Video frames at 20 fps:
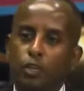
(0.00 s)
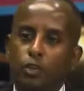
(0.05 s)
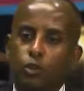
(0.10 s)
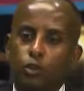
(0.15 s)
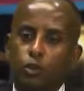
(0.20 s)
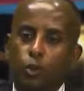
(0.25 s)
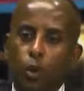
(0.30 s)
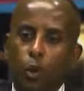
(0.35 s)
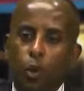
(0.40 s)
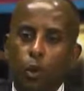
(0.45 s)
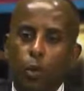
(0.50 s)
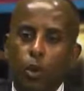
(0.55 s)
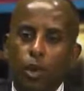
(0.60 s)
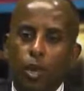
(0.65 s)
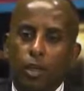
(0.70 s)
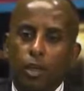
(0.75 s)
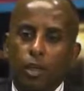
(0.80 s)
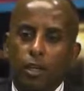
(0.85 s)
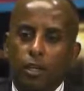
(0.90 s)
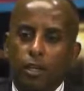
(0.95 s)
So
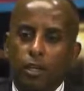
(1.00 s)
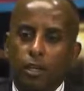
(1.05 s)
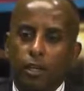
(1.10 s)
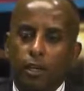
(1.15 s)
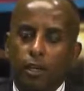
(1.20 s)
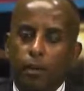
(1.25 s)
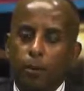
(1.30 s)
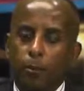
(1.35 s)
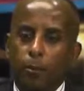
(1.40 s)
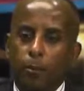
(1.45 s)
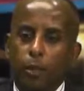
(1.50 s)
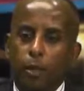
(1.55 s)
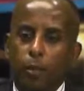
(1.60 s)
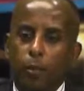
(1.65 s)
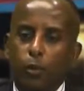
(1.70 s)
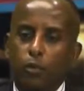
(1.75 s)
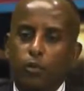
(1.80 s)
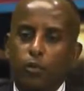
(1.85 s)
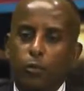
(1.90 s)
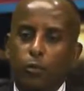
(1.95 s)
the
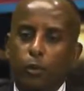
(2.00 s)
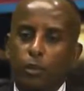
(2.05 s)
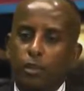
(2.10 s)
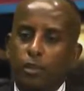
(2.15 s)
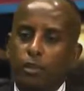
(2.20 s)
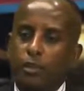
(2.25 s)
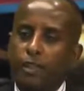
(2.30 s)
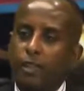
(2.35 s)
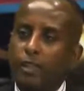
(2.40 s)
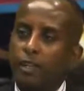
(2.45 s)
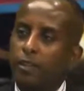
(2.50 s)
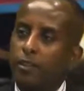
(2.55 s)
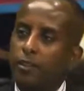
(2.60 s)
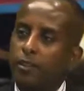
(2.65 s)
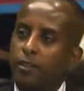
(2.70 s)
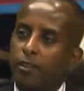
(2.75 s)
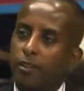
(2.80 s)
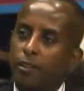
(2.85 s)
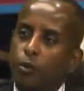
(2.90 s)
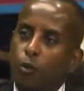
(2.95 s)
most important thing
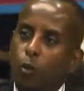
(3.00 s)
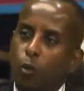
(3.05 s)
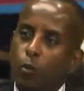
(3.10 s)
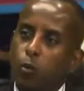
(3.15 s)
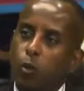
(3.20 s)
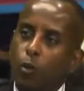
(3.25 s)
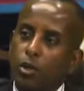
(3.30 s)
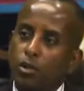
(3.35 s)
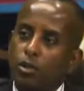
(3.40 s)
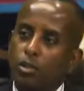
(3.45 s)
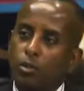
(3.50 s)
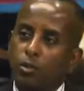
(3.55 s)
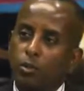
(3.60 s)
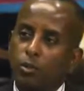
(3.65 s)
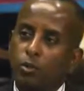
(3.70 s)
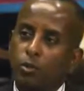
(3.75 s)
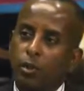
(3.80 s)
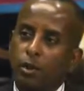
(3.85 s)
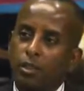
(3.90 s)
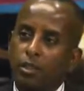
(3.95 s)
is corporations
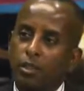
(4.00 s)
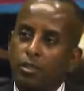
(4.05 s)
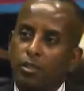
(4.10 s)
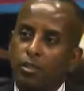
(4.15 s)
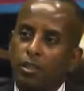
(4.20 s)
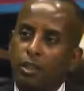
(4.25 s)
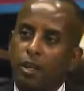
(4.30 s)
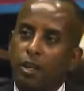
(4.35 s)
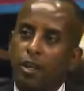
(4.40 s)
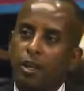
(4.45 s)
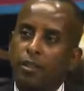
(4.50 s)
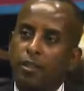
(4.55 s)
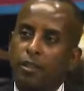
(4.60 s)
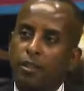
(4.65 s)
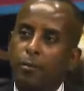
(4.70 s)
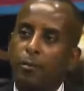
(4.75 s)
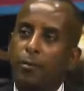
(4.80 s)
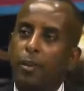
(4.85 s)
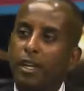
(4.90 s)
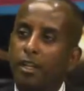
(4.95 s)
to understand the
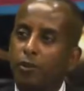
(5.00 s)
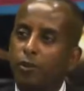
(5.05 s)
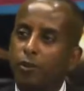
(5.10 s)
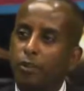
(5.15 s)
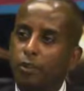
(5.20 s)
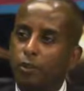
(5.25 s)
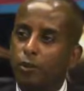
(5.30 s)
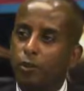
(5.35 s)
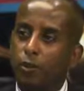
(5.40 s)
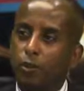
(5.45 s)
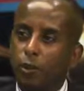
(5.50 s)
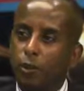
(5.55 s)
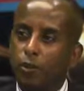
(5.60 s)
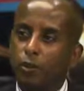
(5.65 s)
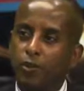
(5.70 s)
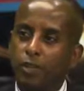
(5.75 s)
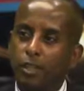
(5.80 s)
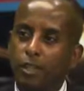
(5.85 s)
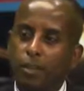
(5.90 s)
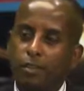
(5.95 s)
benefits
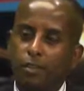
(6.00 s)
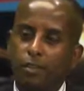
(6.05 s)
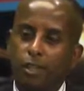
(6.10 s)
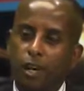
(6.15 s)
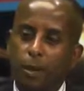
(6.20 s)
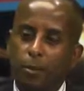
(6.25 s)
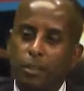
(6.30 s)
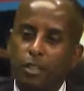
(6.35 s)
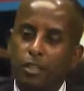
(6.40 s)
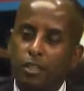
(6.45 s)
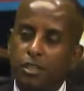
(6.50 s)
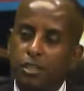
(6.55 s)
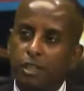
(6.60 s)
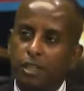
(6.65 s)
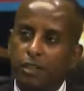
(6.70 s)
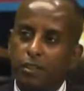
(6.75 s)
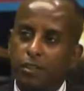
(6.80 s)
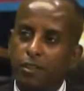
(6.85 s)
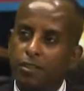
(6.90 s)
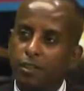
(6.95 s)
of
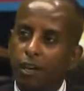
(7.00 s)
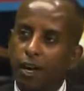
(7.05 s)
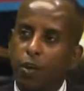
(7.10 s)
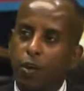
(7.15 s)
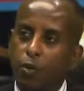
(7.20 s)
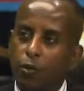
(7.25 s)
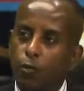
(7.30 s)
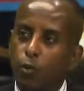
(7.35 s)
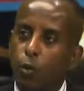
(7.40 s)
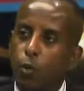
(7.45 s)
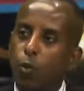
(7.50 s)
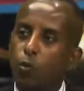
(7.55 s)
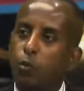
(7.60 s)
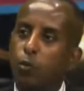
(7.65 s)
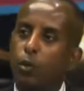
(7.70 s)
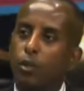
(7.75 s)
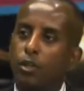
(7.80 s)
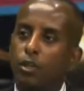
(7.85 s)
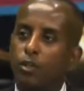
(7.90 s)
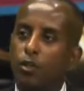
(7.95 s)
establishing this kind of
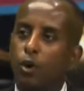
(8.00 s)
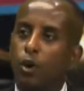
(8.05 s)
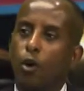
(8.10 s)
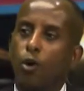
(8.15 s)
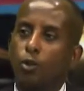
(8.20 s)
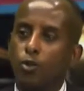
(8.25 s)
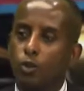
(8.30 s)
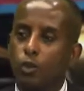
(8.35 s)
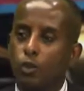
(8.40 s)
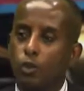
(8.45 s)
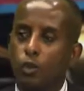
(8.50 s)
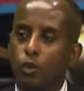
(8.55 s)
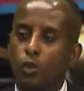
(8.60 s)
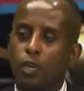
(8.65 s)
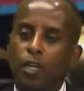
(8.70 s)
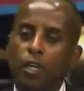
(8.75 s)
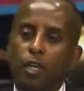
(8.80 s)
corporate culture.